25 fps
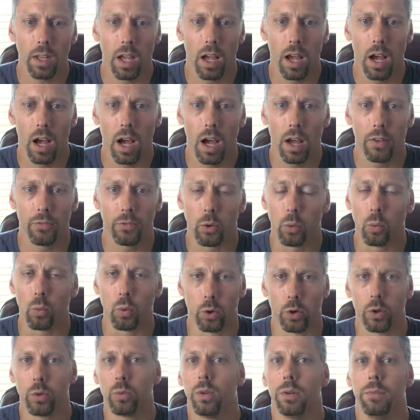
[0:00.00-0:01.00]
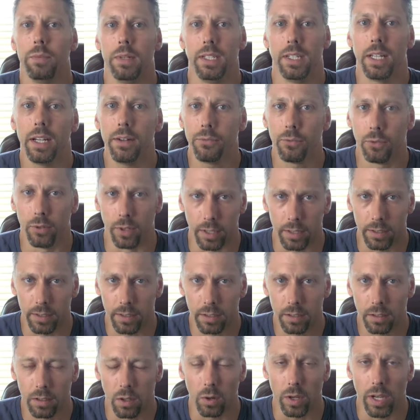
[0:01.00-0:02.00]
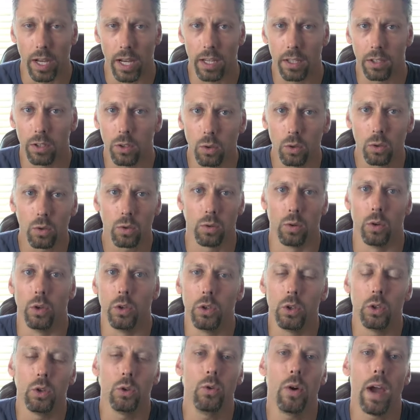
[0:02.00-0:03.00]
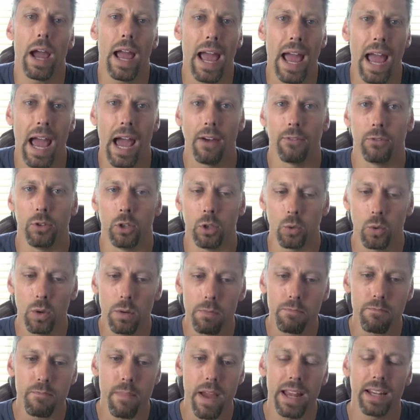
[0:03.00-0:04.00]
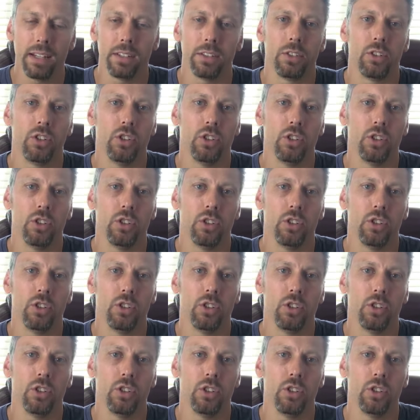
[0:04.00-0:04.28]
uh, the world would be different. Okay, you're you have you were meant